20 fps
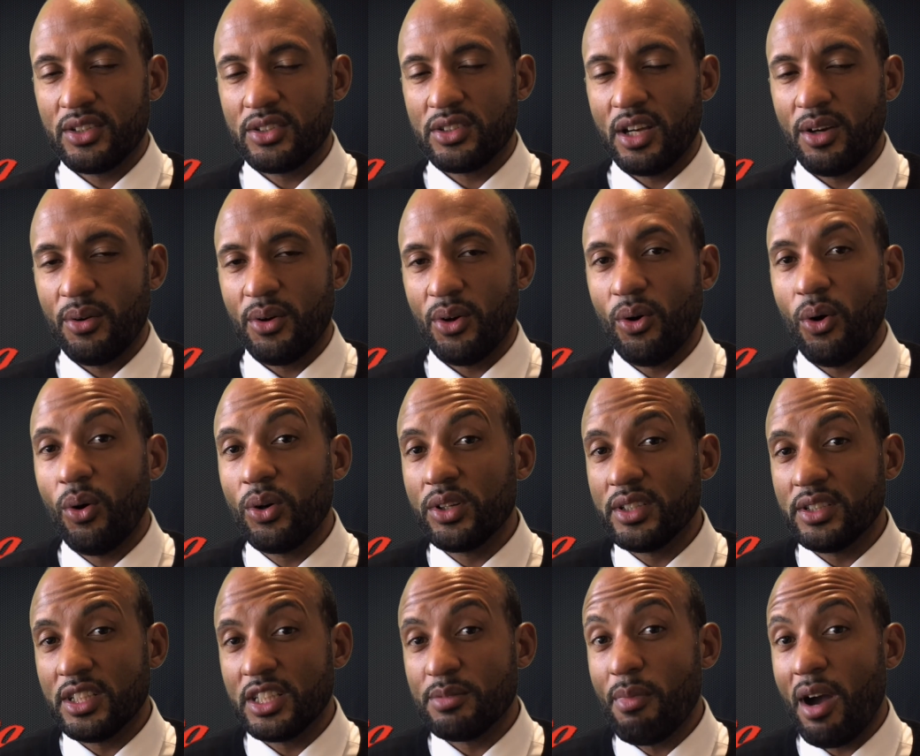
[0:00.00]
So
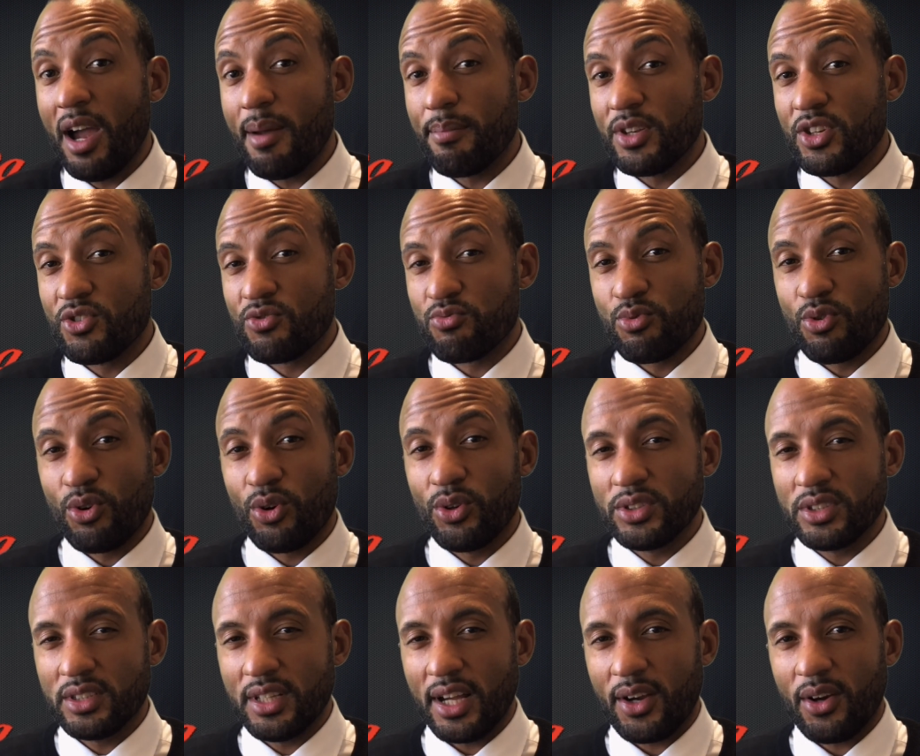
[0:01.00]
audiences might be
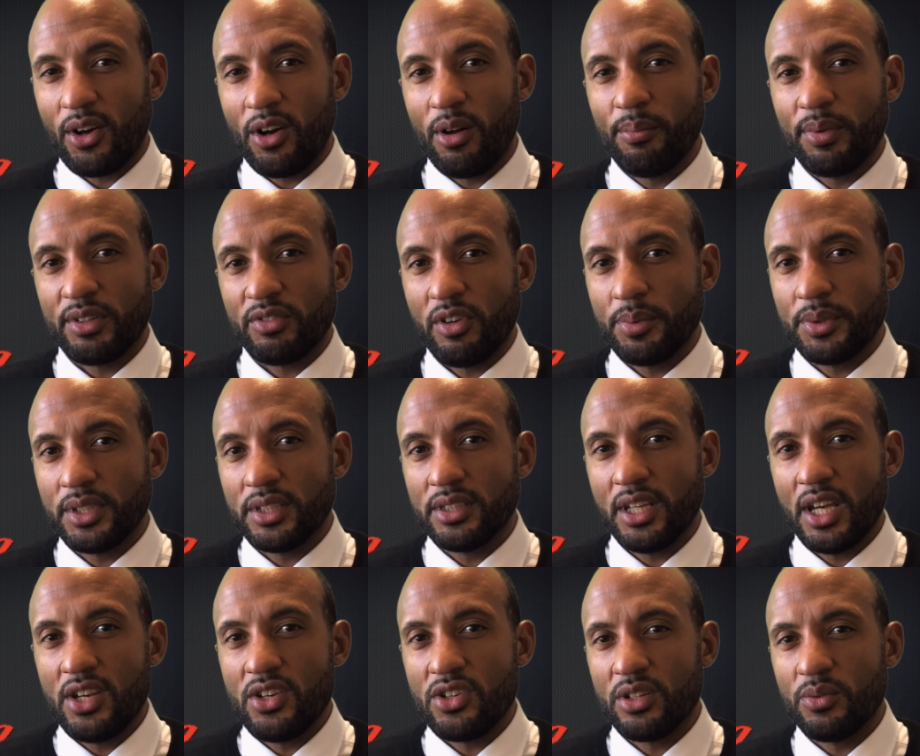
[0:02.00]
drawn to that complex
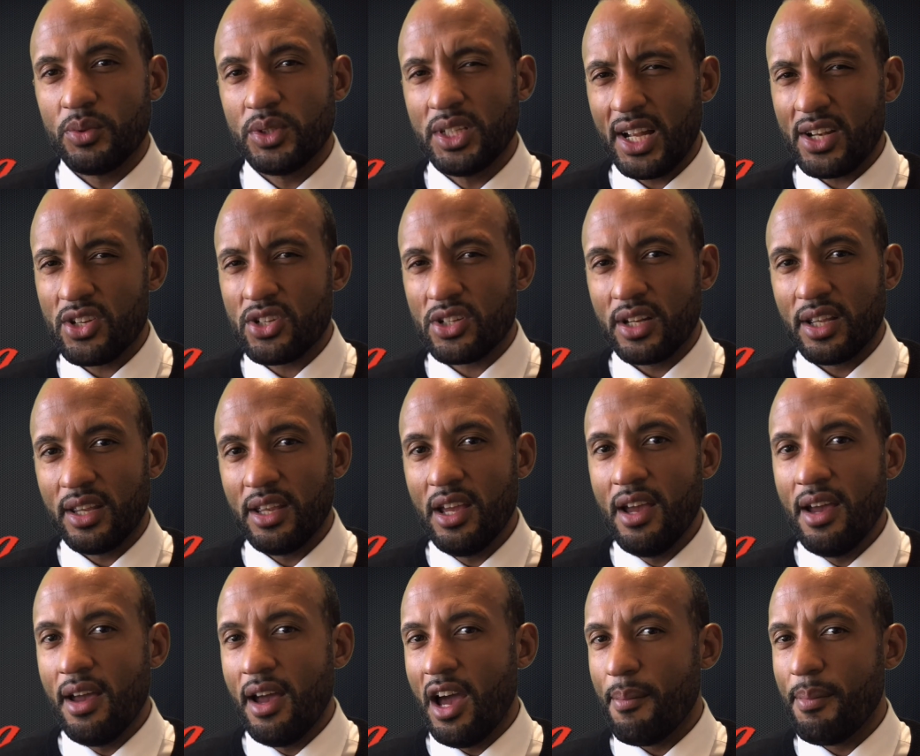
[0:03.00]
representation, which is
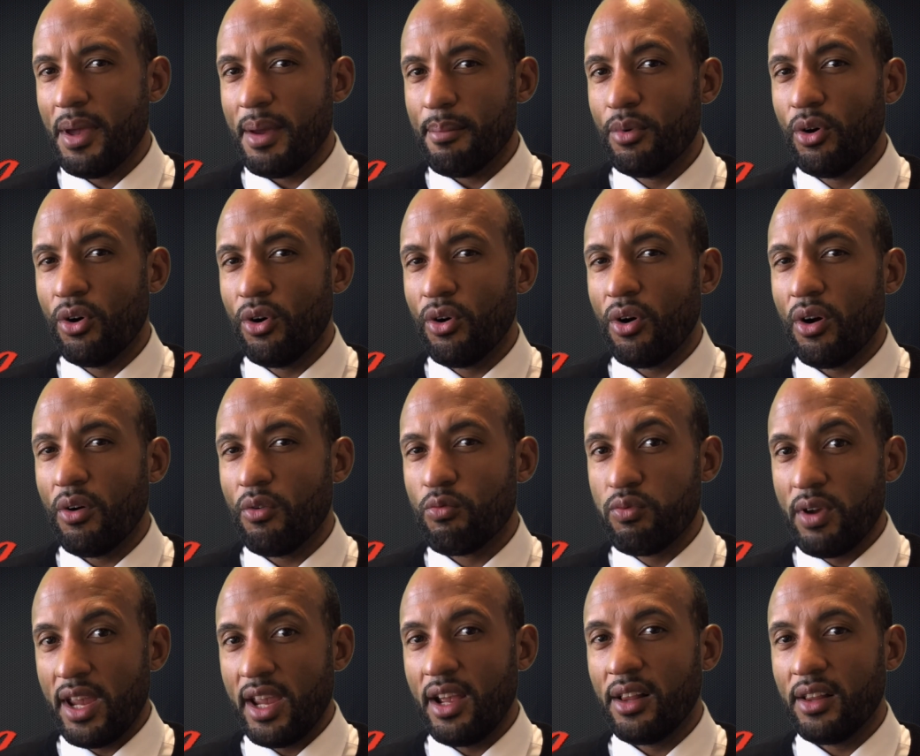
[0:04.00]
actually a bit more
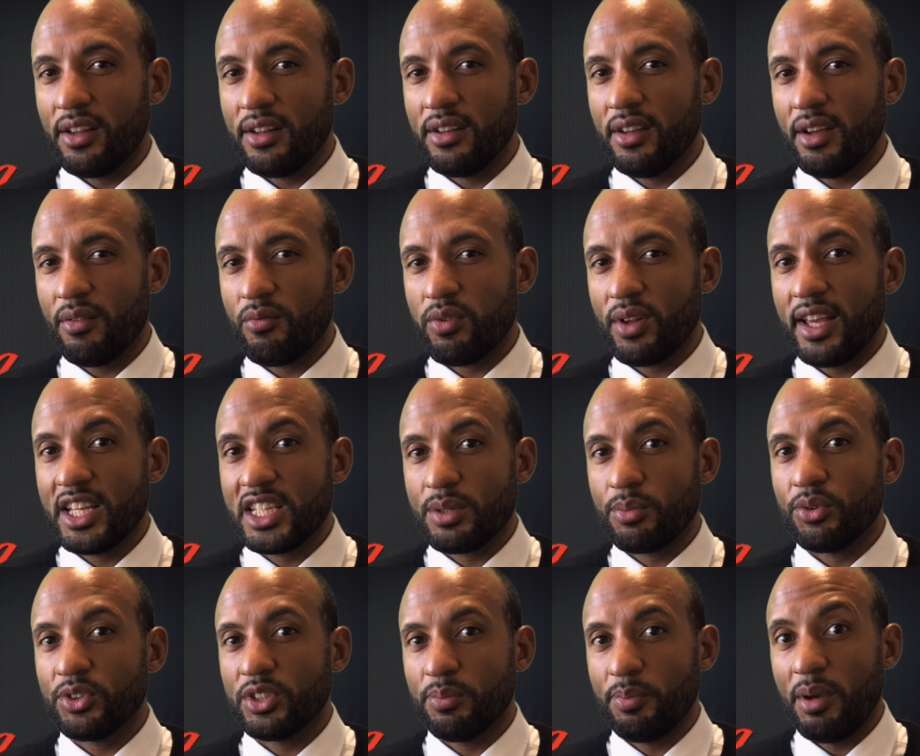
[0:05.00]
real and
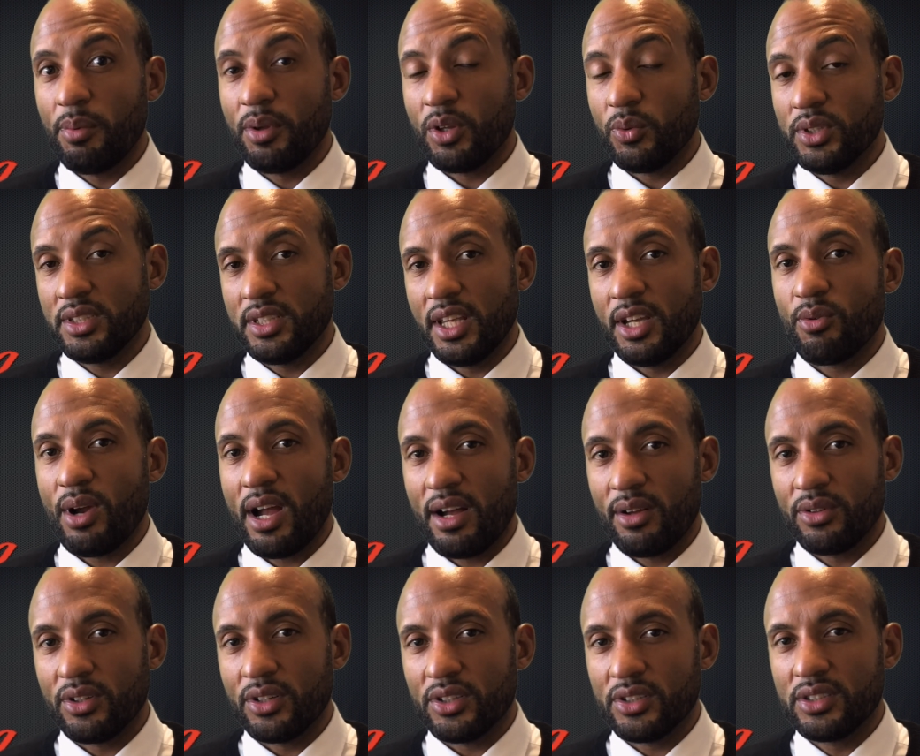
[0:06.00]
relatable to people that we see
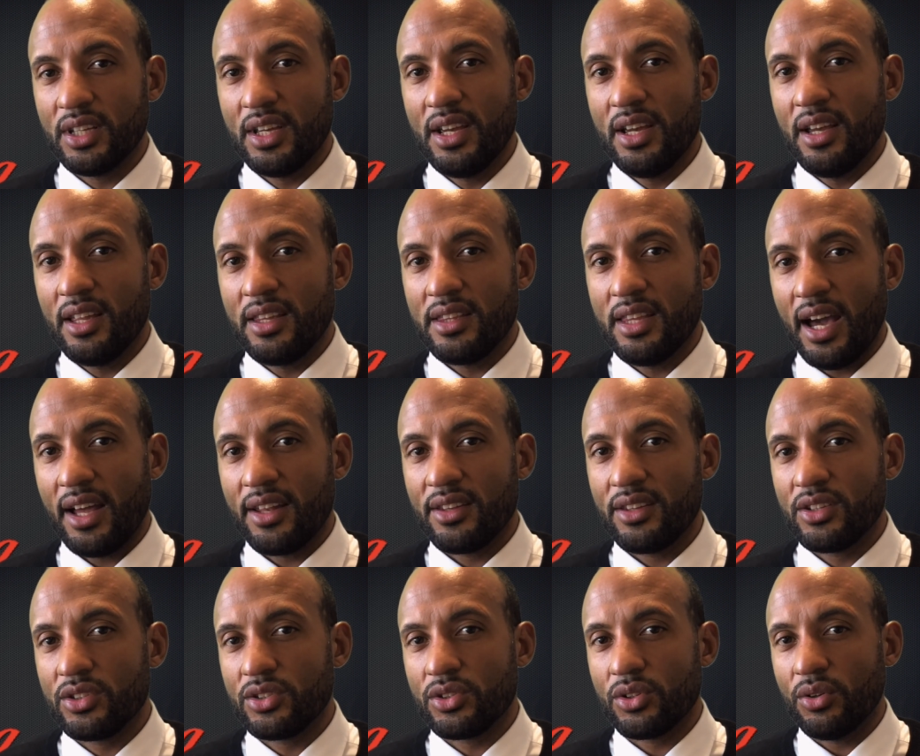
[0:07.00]
around us
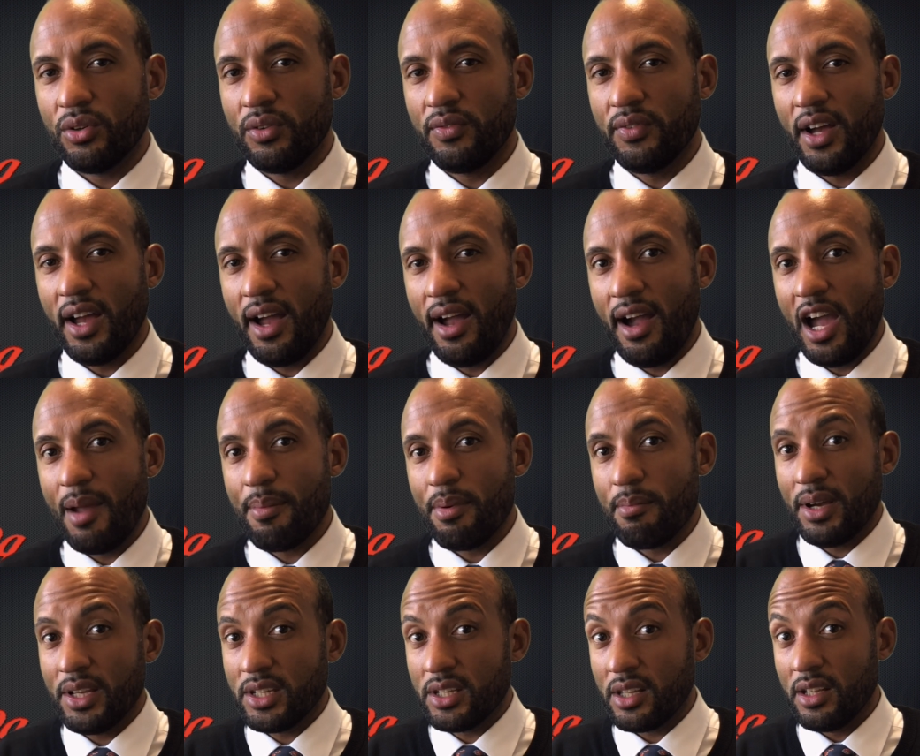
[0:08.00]
than the sort of
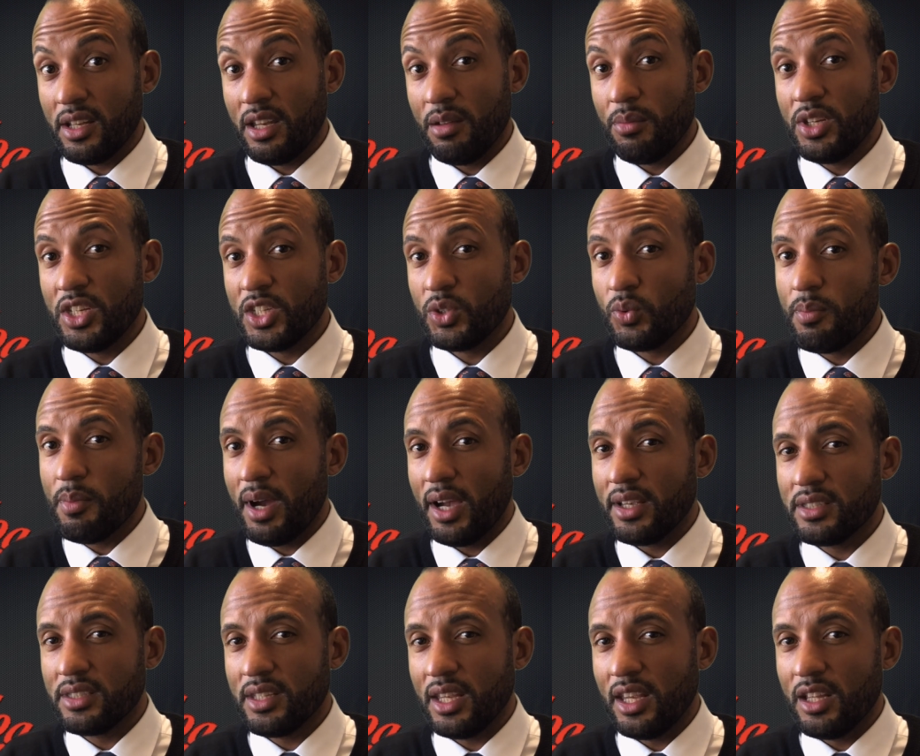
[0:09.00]
hyper-masculine images we
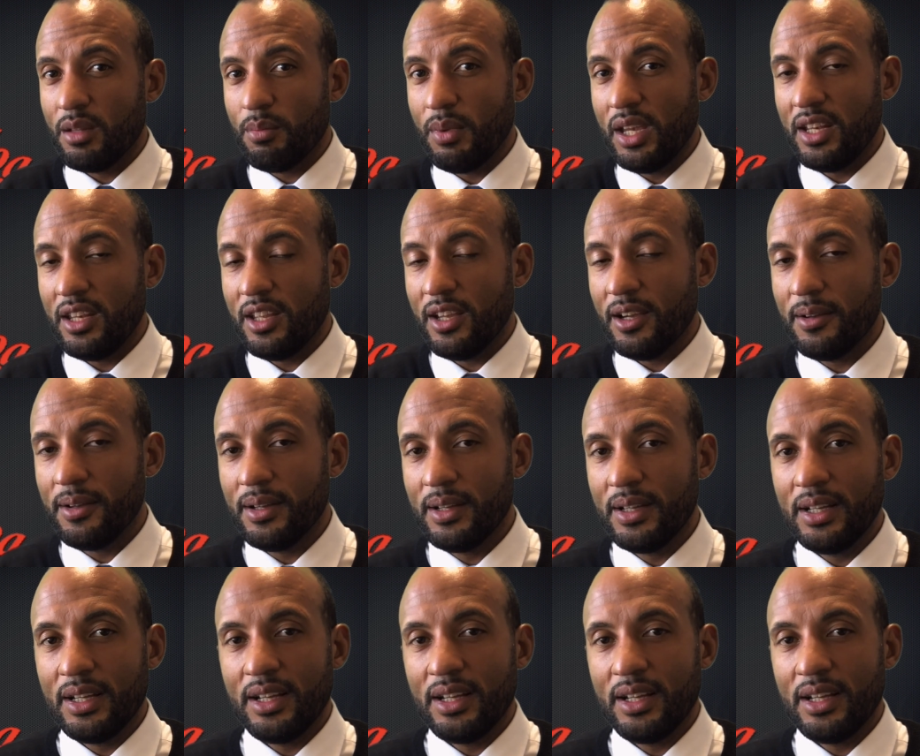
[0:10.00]
might see in the media.